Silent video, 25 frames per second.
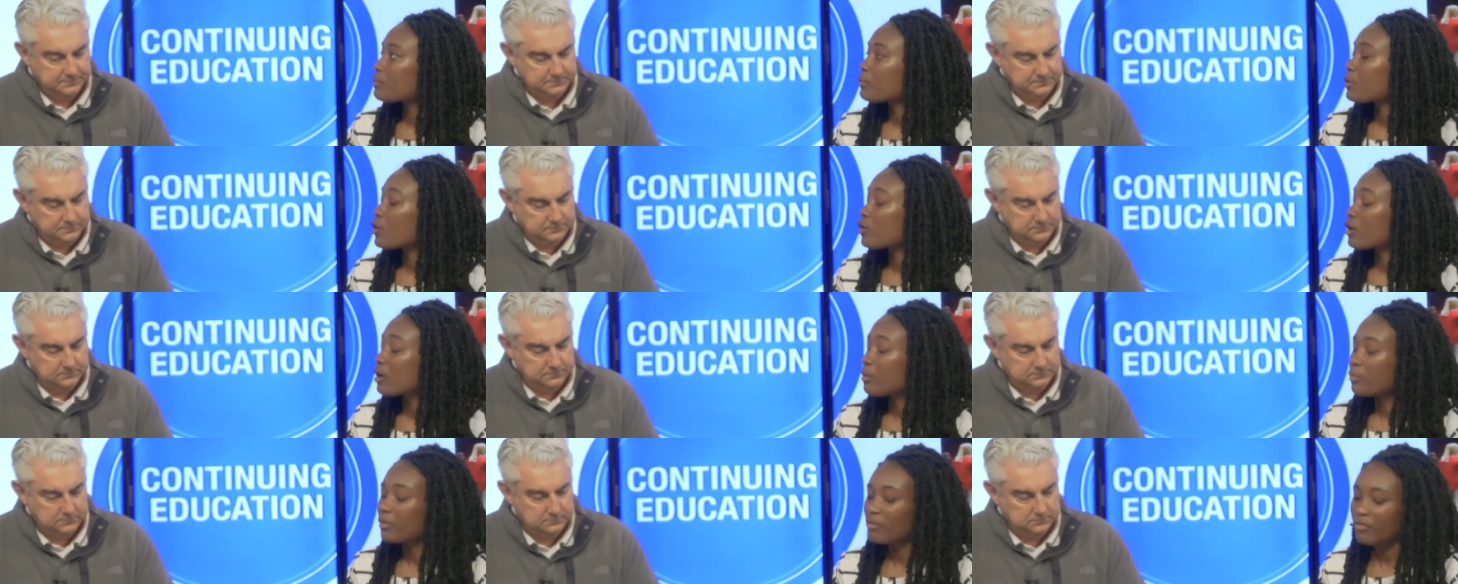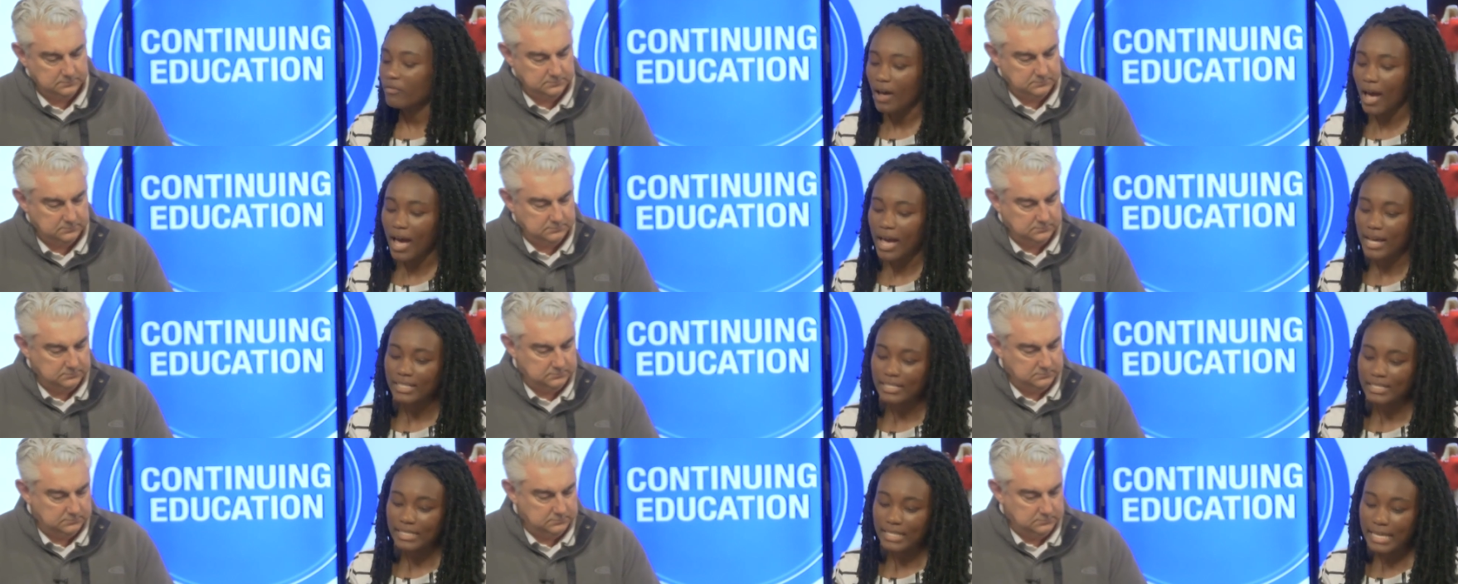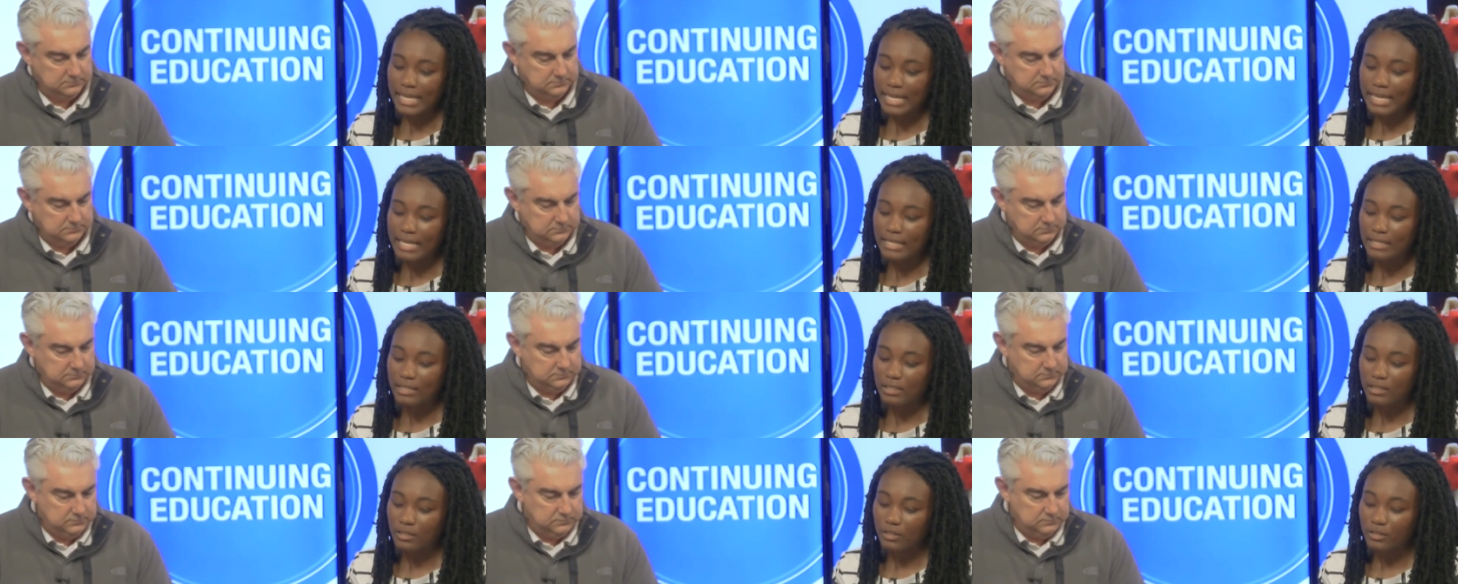Speaker 1: program provides
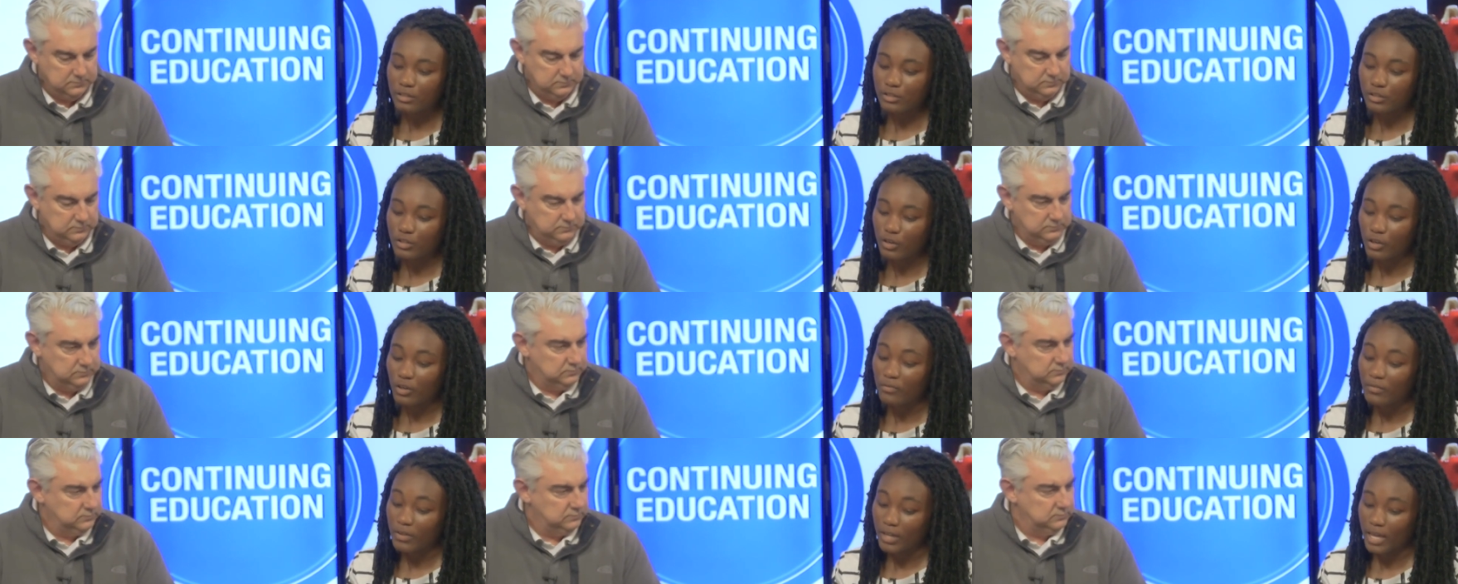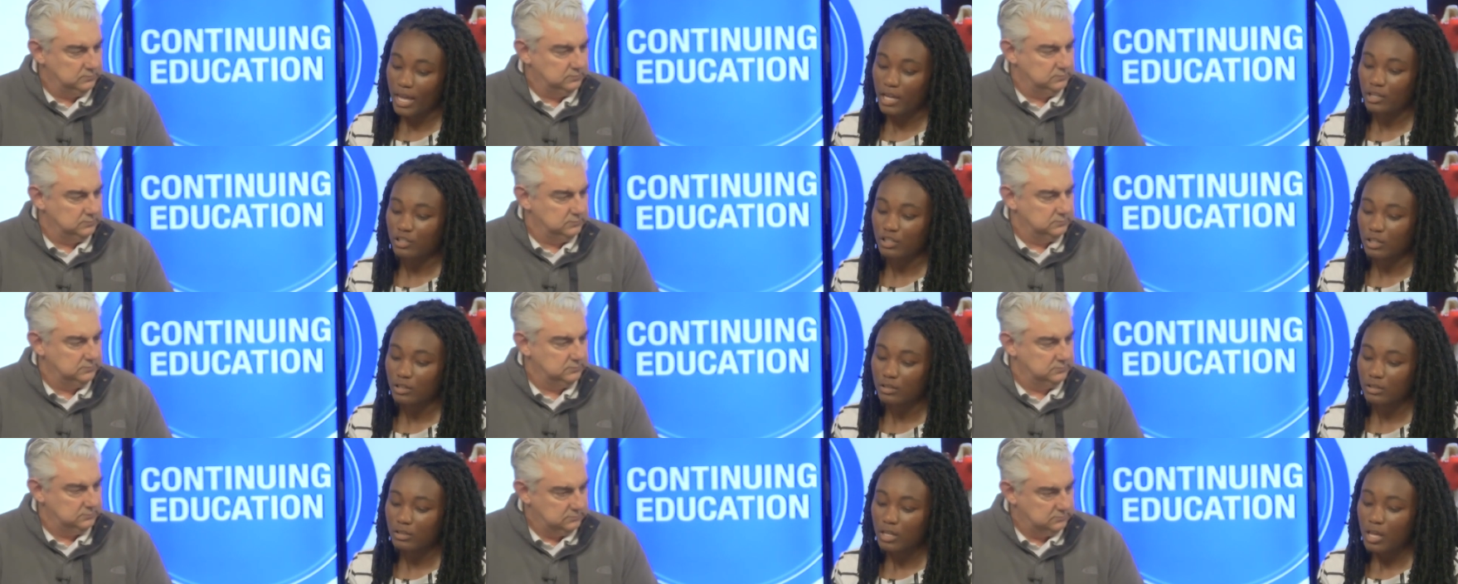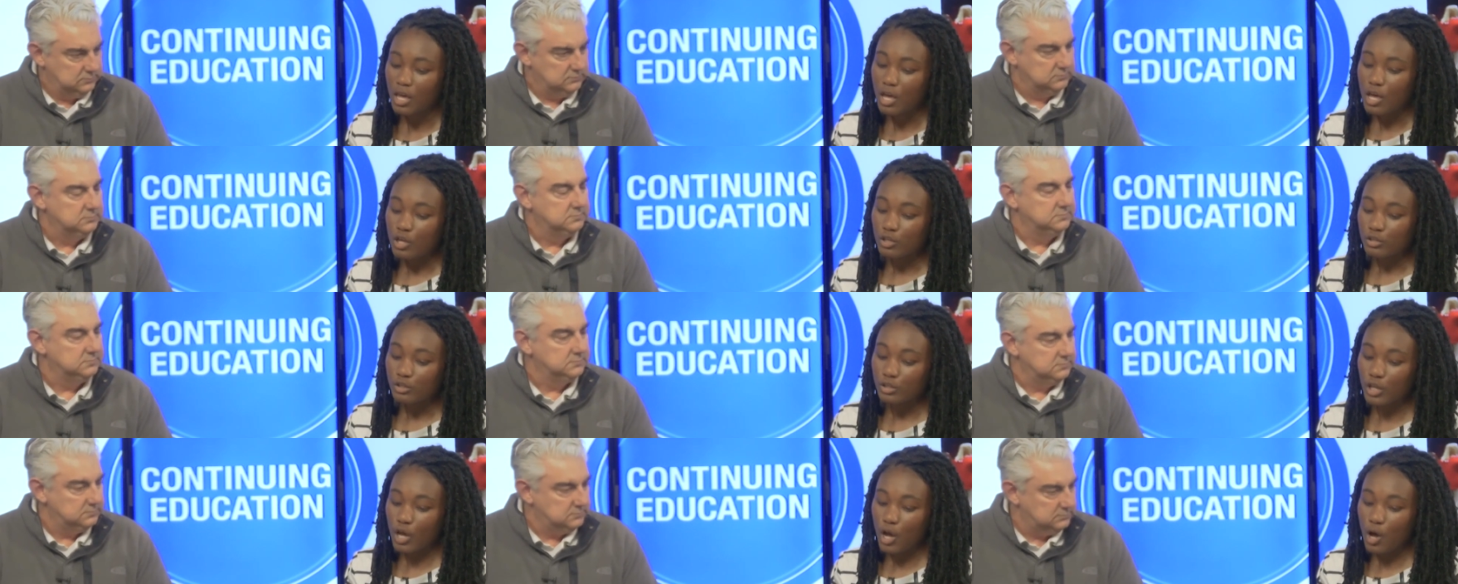is certifications.
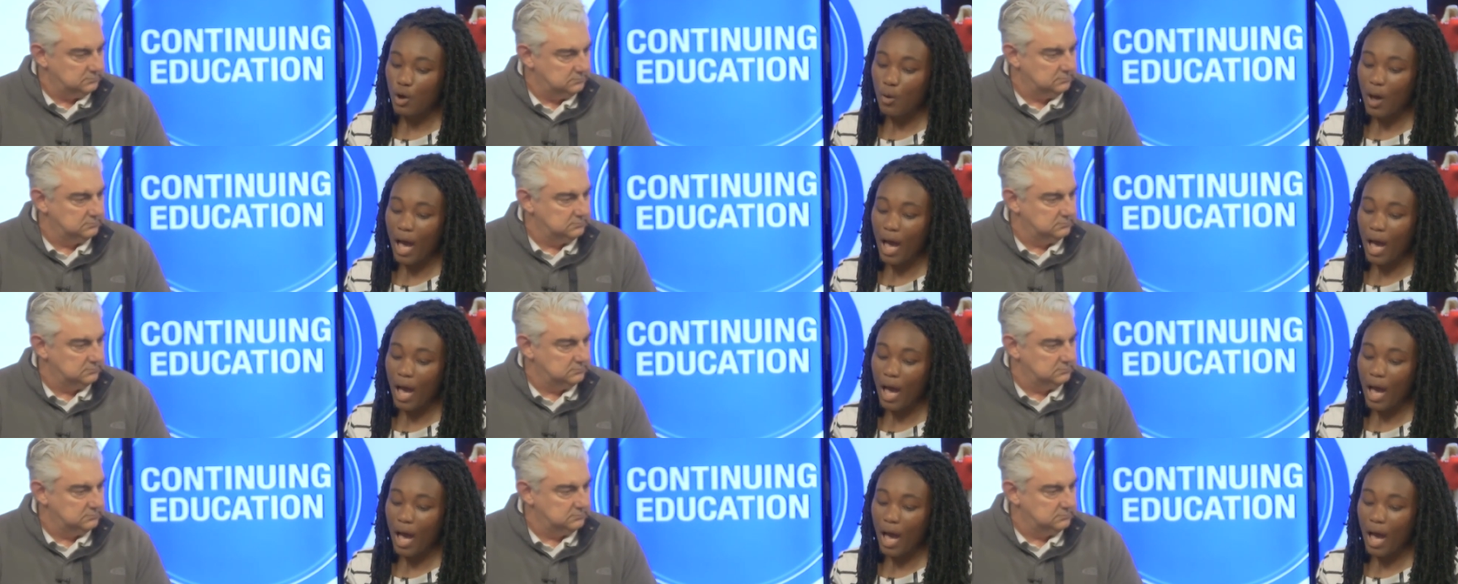Mm-hmm. So,